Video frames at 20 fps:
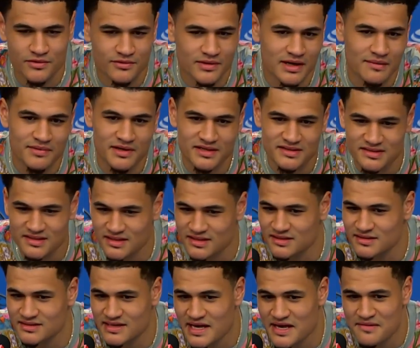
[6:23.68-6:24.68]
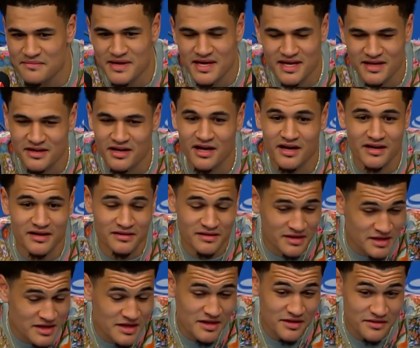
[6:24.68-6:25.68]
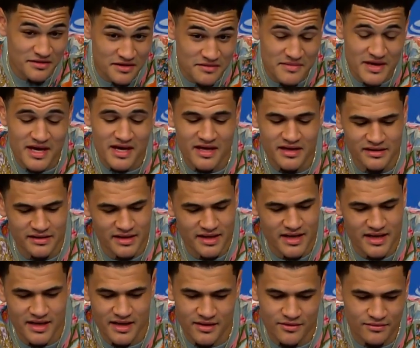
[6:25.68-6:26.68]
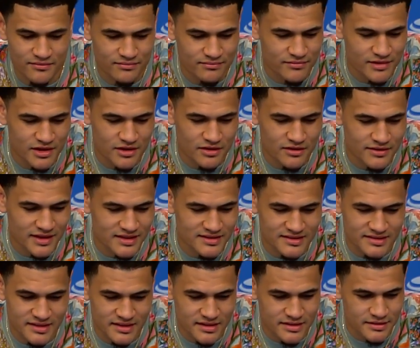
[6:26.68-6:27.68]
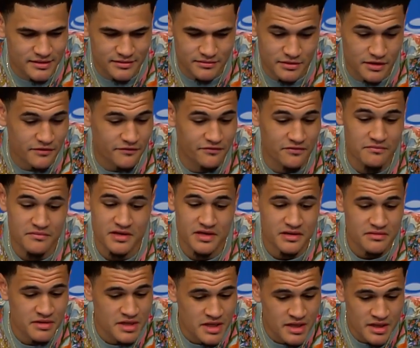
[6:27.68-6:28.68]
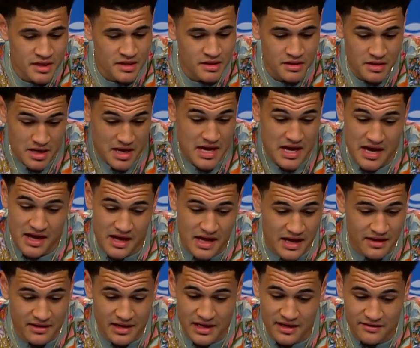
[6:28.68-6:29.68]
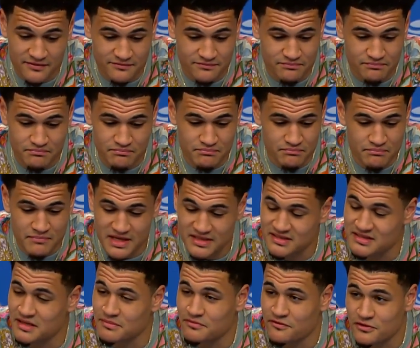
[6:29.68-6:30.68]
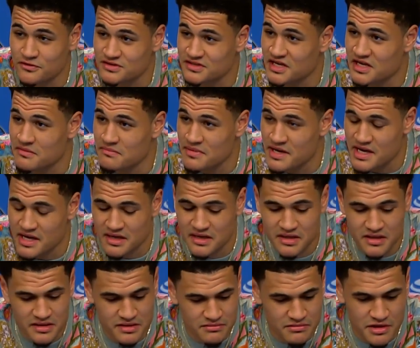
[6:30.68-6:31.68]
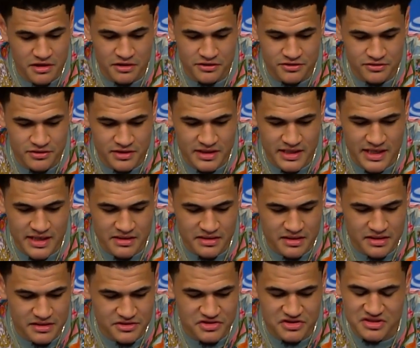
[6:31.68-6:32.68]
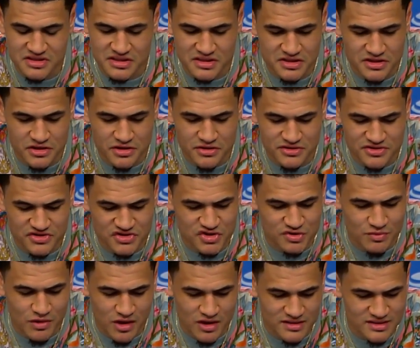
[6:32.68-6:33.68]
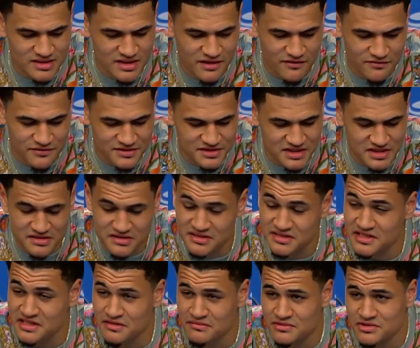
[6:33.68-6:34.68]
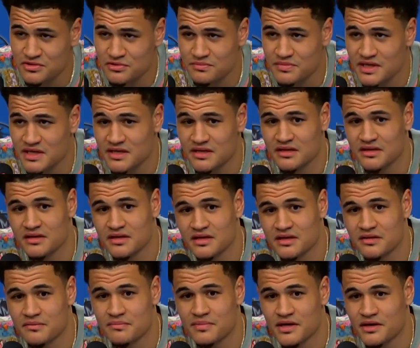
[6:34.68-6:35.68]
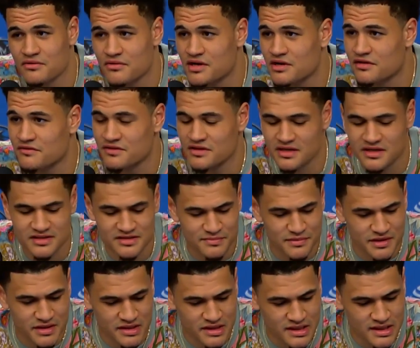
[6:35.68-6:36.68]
our biggest thing is a man, not the man. And, you know, that's, you know, for me, I messed up first game back, you know, doing that. And it's just small stuff. It doesn't seem too big in the big run of things. But